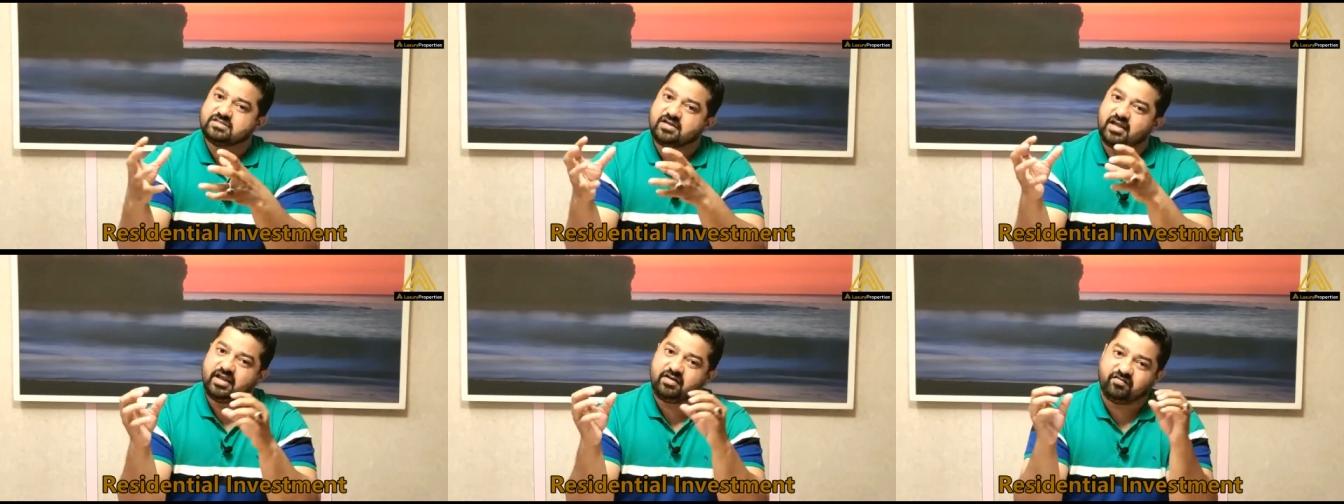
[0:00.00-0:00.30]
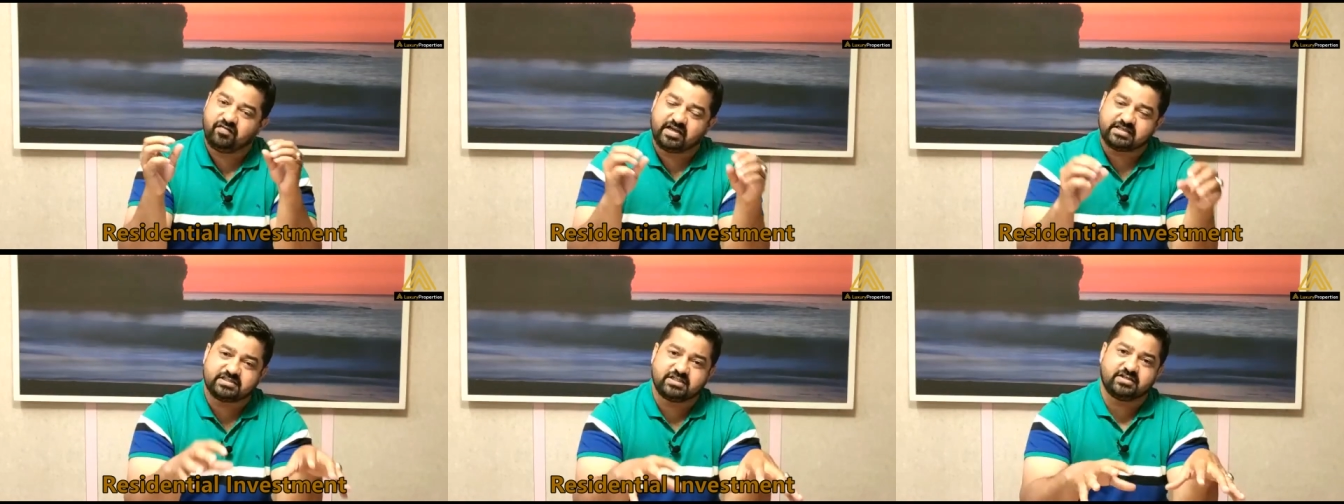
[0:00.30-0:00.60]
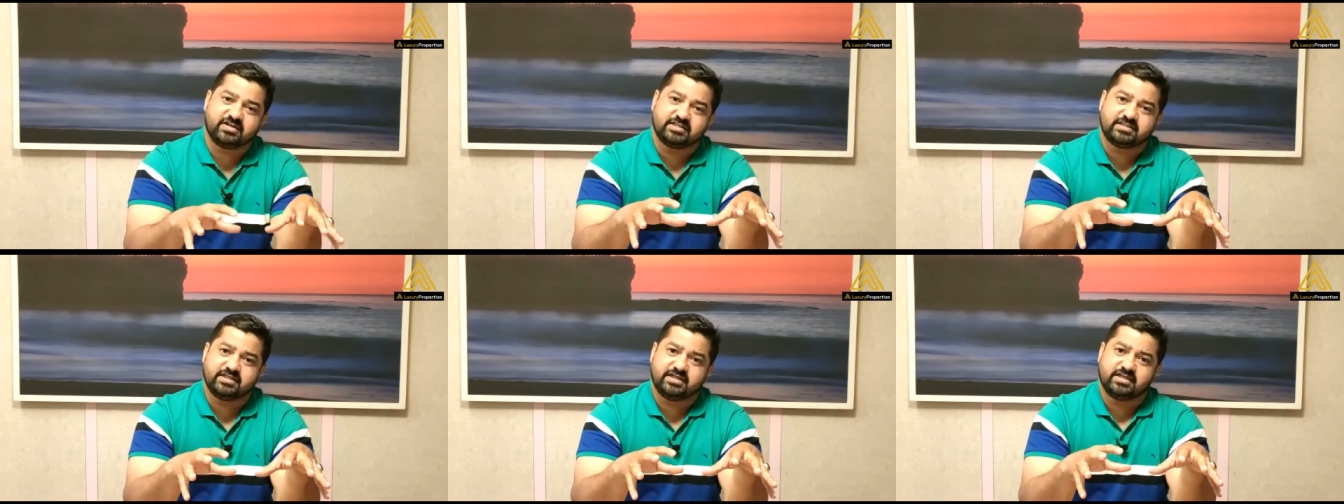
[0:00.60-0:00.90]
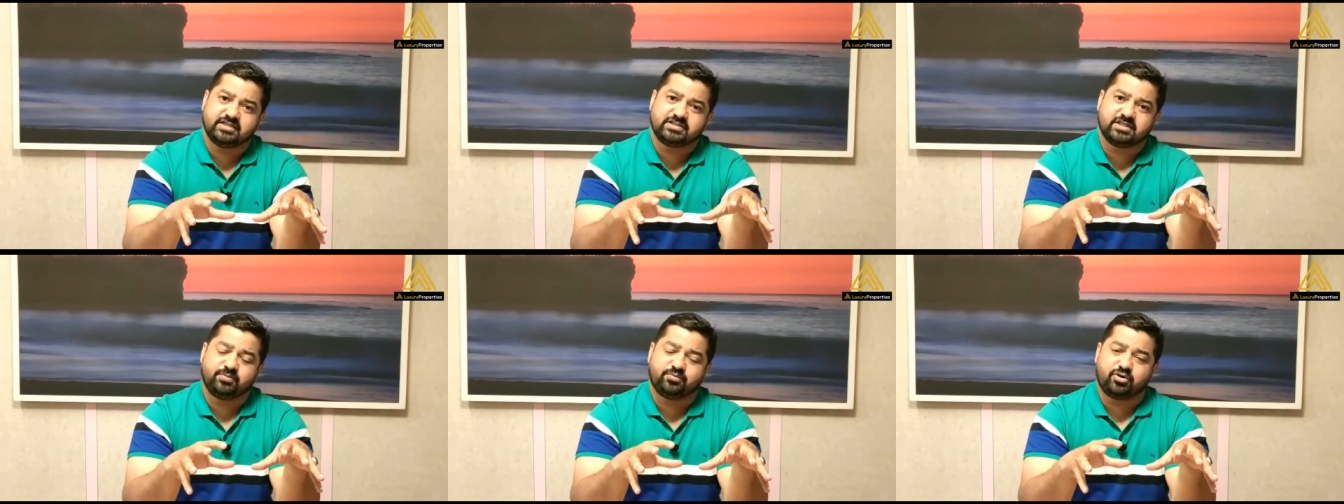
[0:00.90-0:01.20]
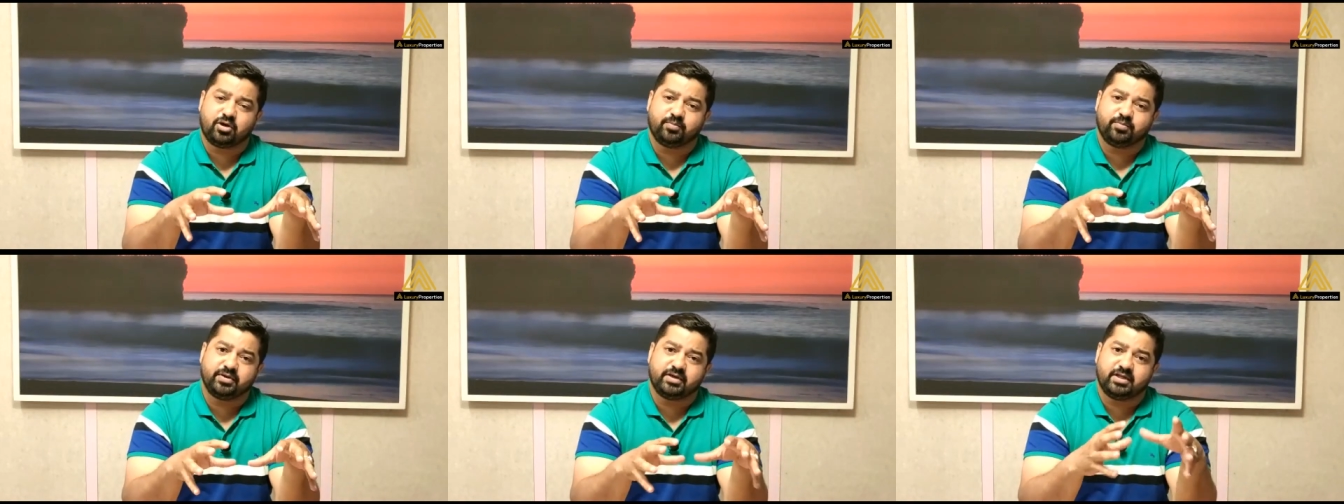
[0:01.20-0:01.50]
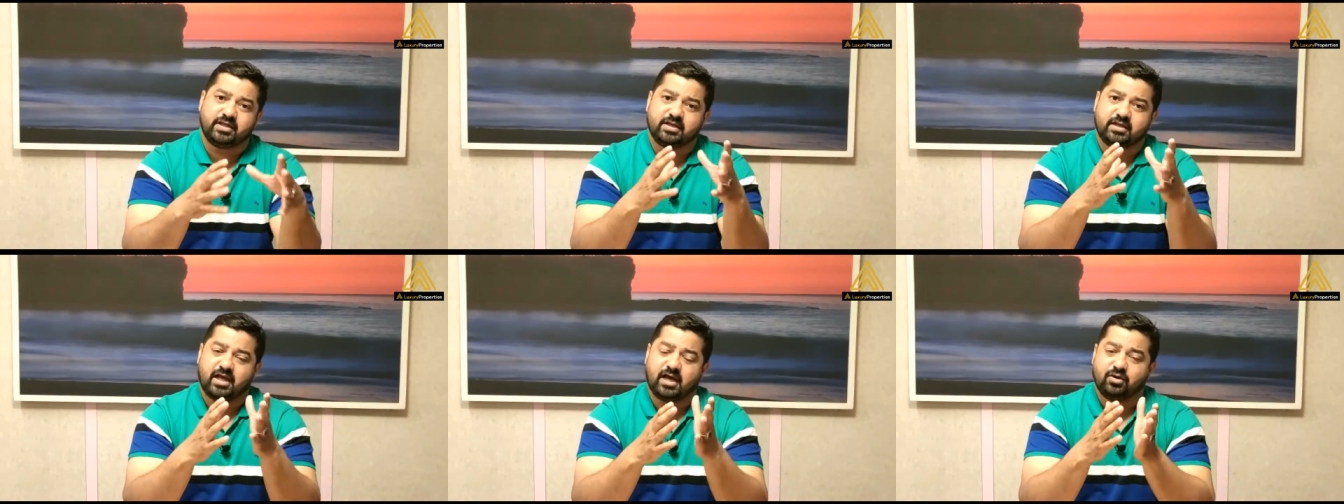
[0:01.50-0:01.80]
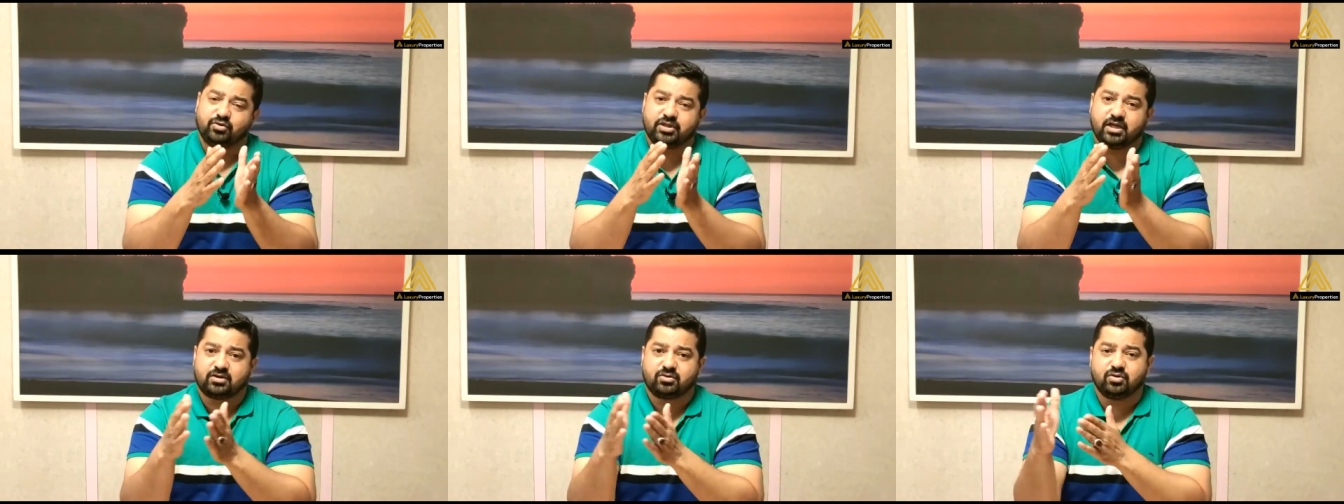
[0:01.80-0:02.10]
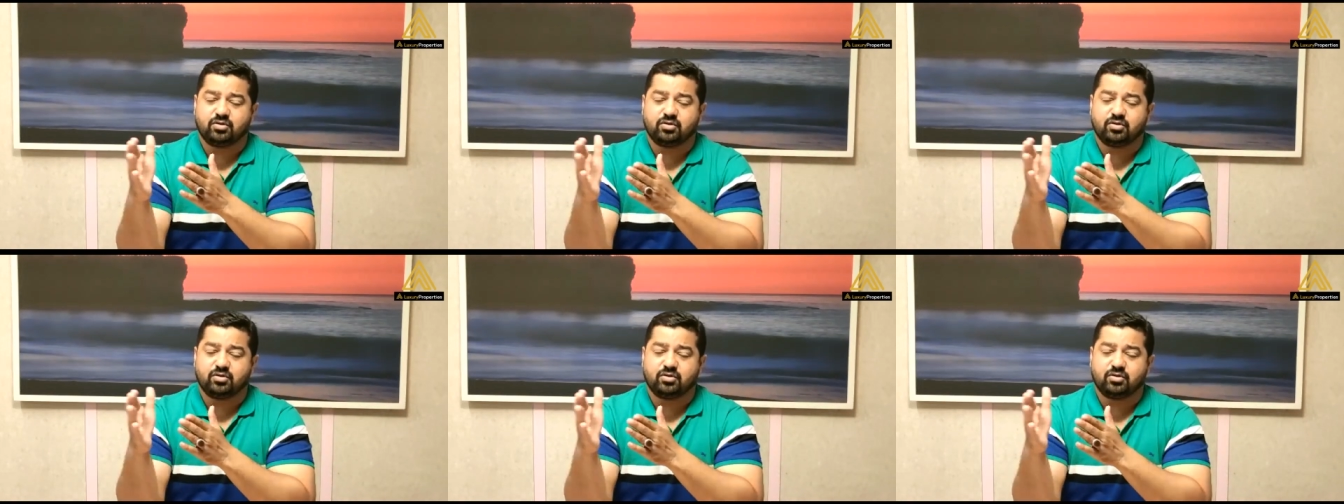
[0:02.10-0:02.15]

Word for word: invest in residential property and how that